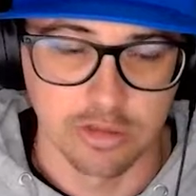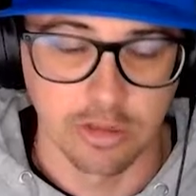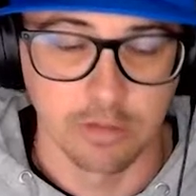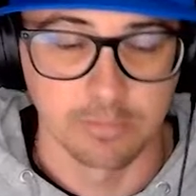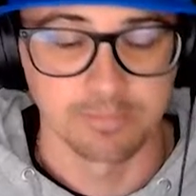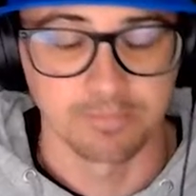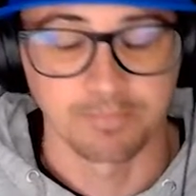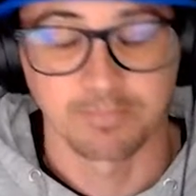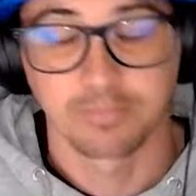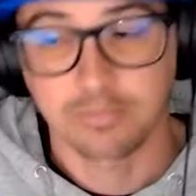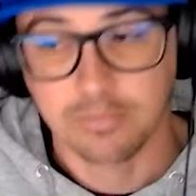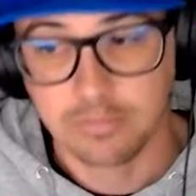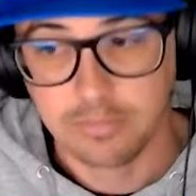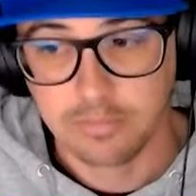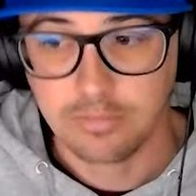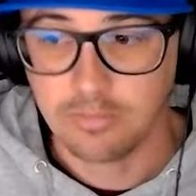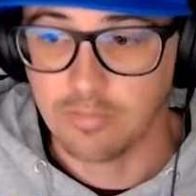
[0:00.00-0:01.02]
So
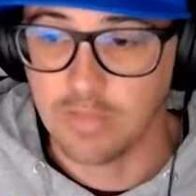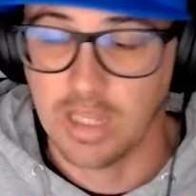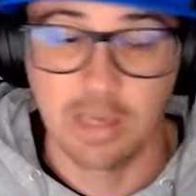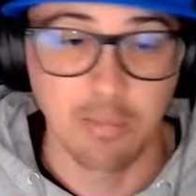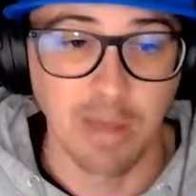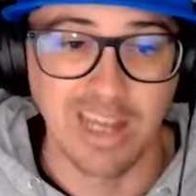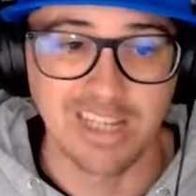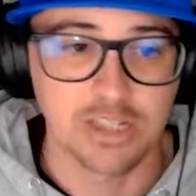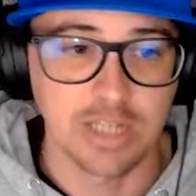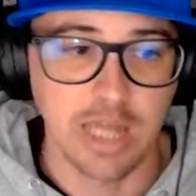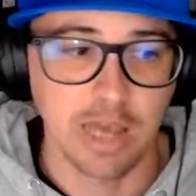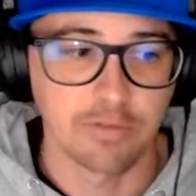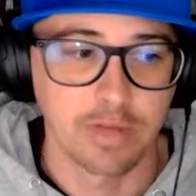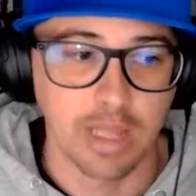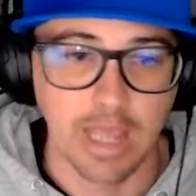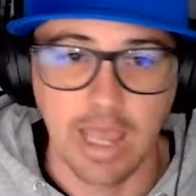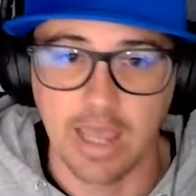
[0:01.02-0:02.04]
he might just
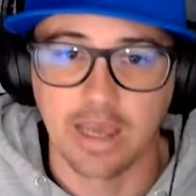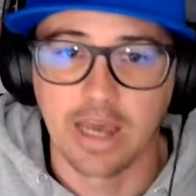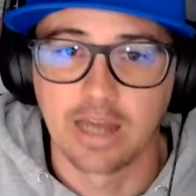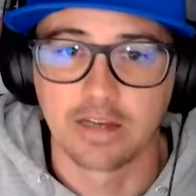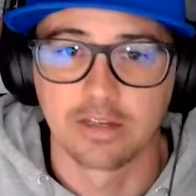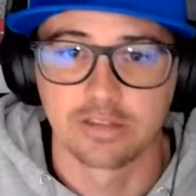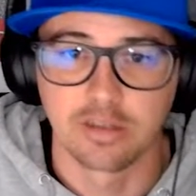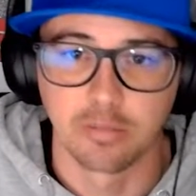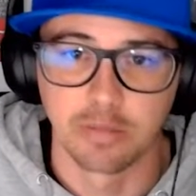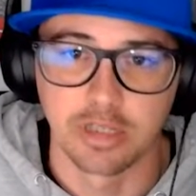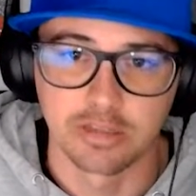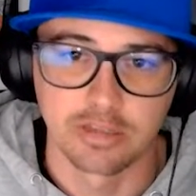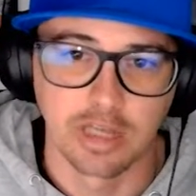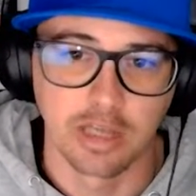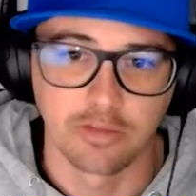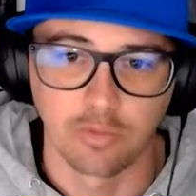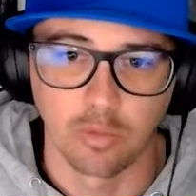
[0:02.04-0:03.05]
have to hang on to some of
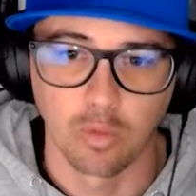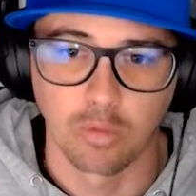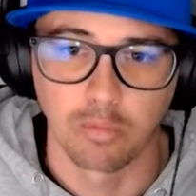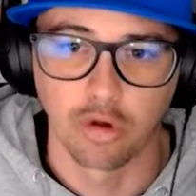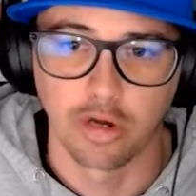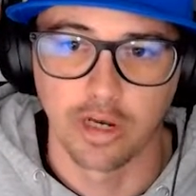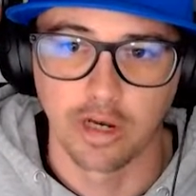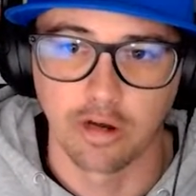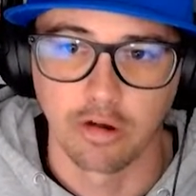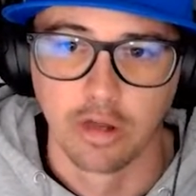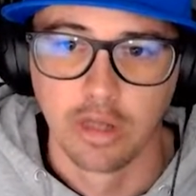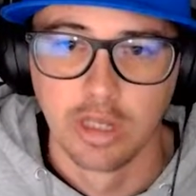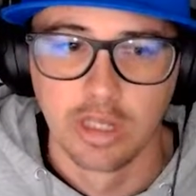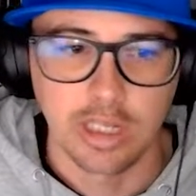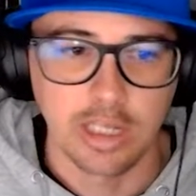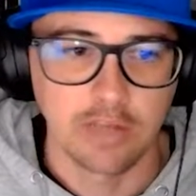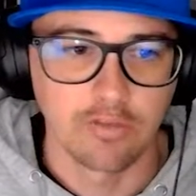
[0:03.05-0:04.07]
these guys for one more year,
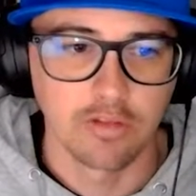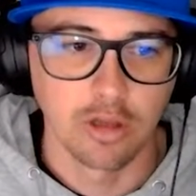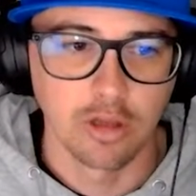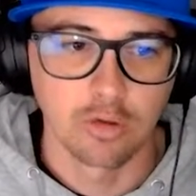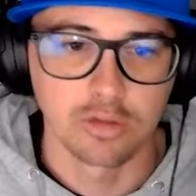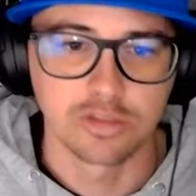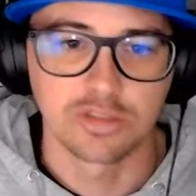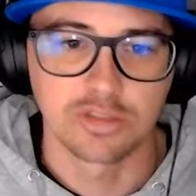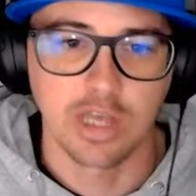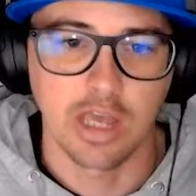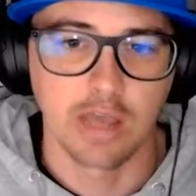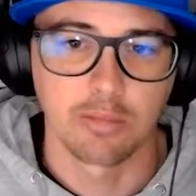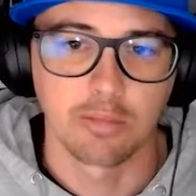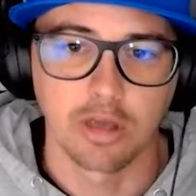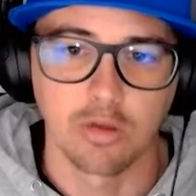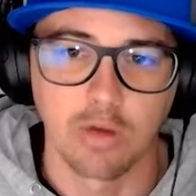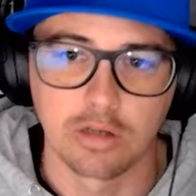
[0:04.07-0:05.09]
even though it's
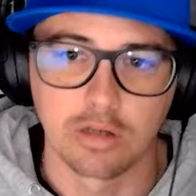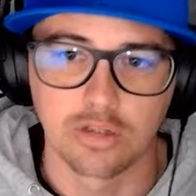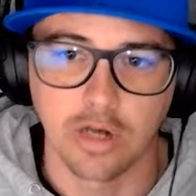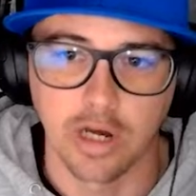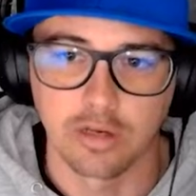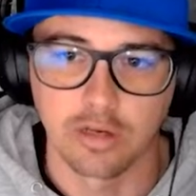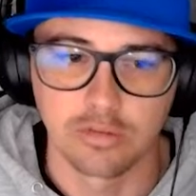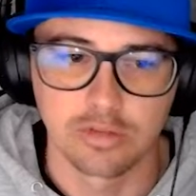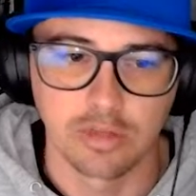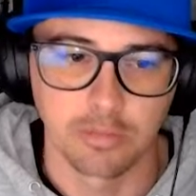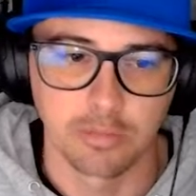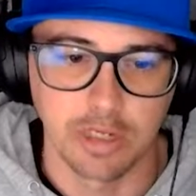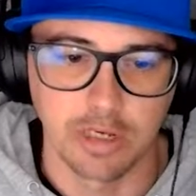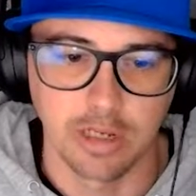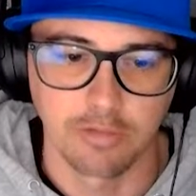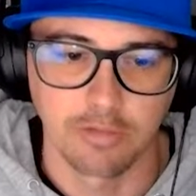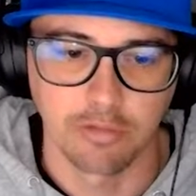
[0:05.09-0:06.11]
time to go out and try to do
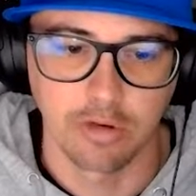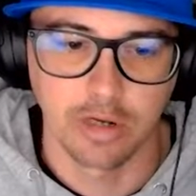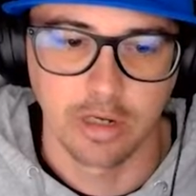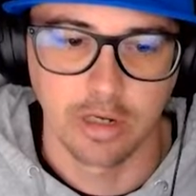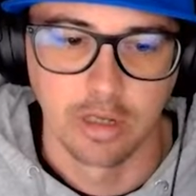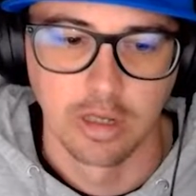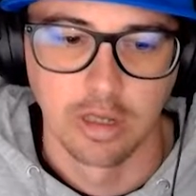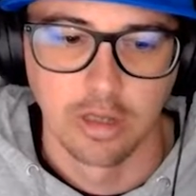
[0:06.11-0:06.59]
something different,